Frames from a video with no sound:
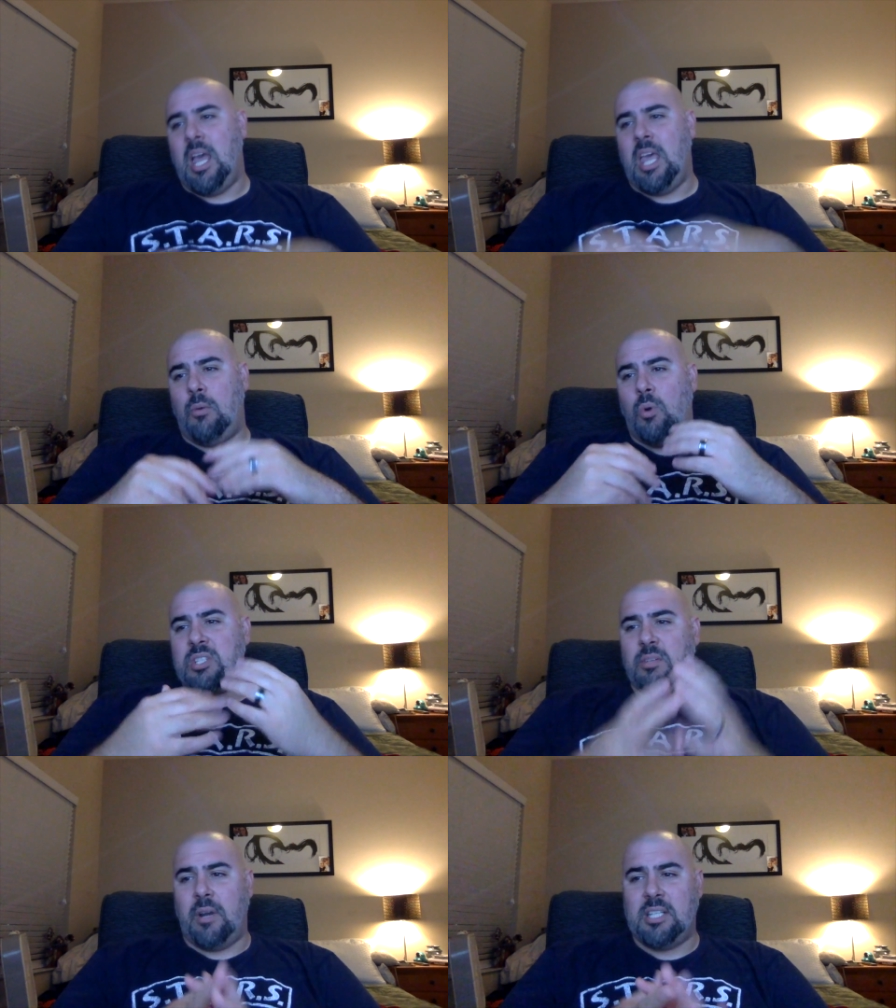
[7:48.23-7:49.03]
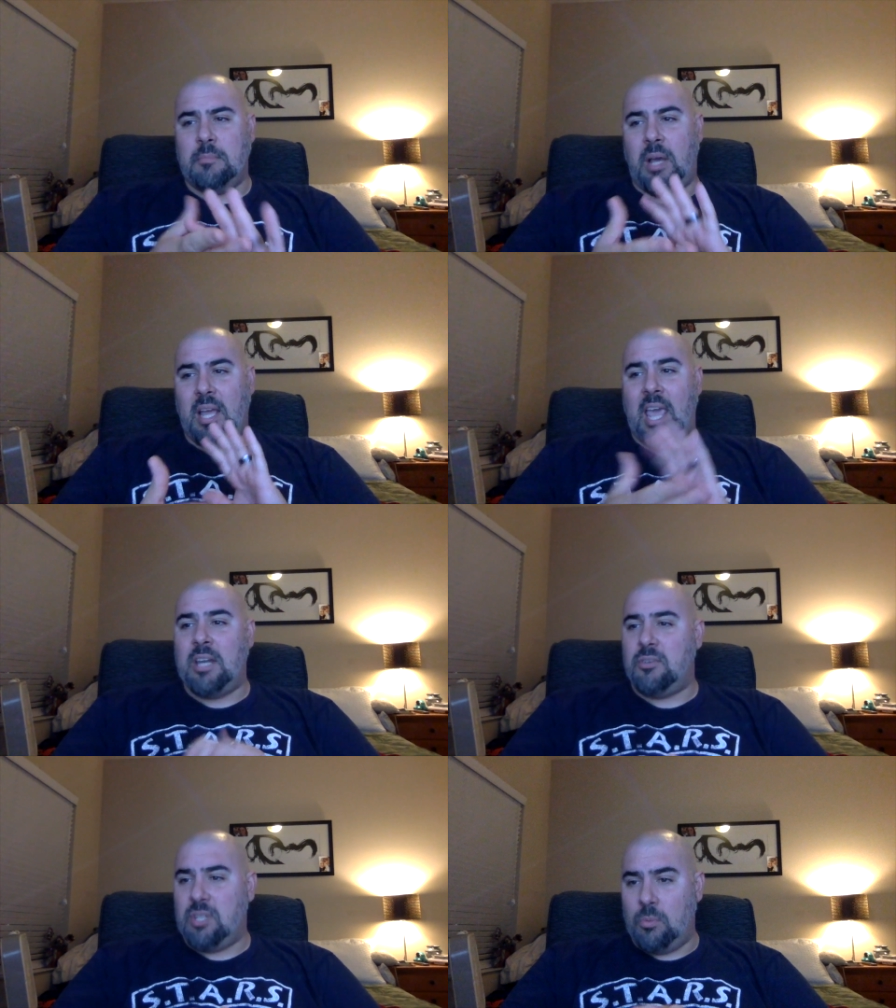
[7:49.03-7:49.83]
It was directed by
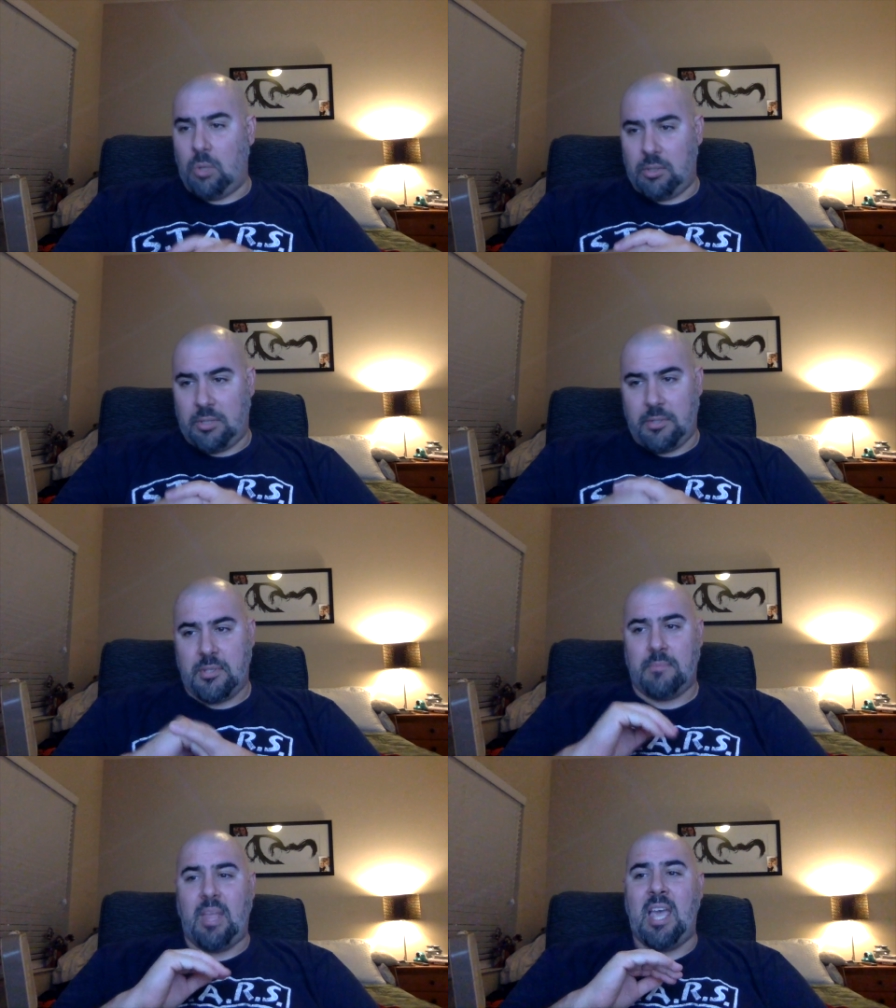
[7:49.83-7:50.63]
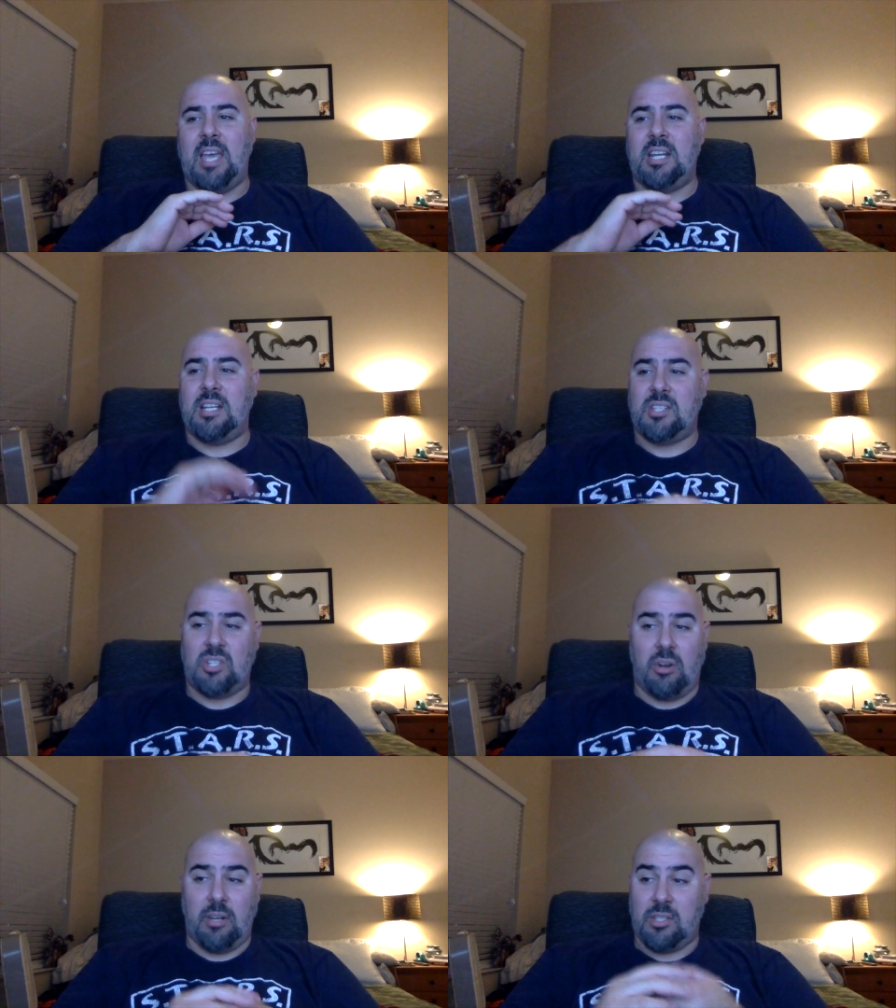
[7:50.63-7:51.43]
Anderson Walters, and it is
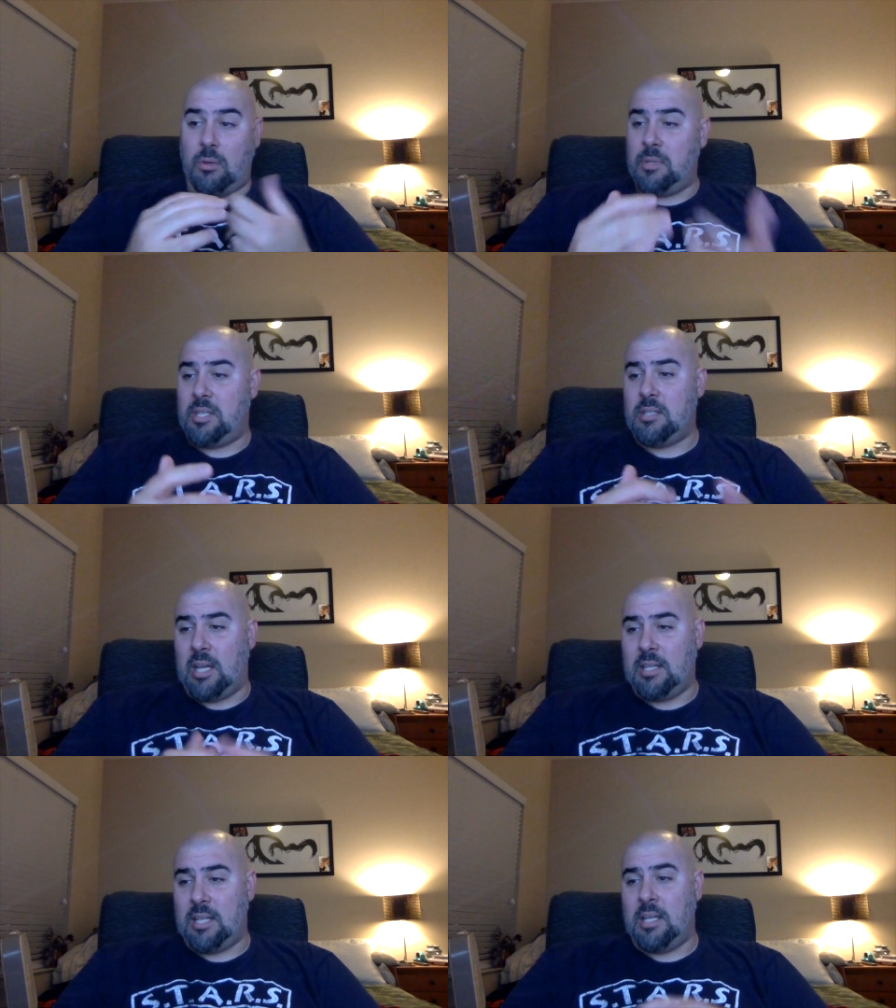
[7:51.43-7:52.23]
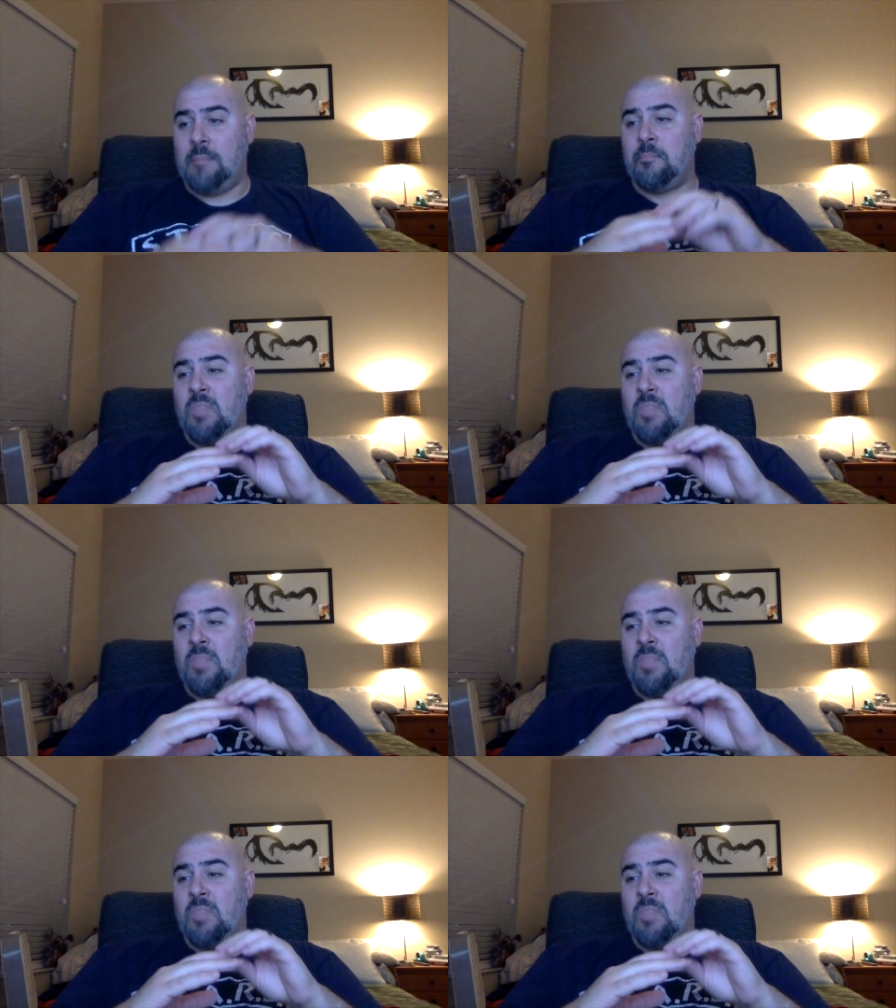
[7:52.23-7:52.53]
starring Zoe Saldana,